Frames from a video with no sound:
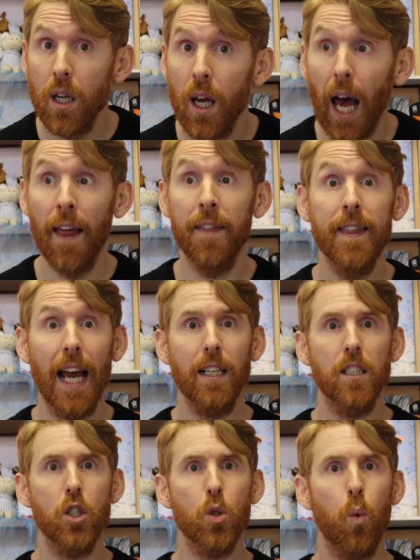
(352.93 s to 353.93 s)
and
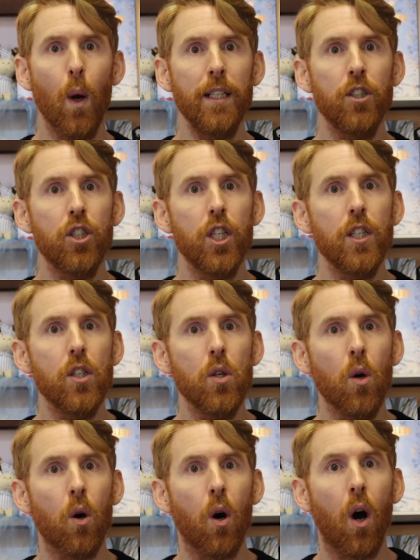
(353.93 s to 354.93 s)
that's when she
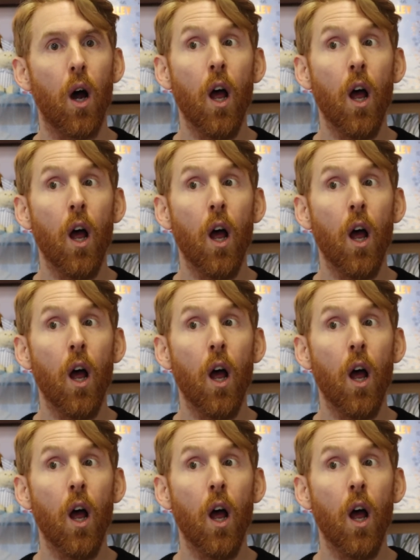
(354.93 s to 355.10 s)
saw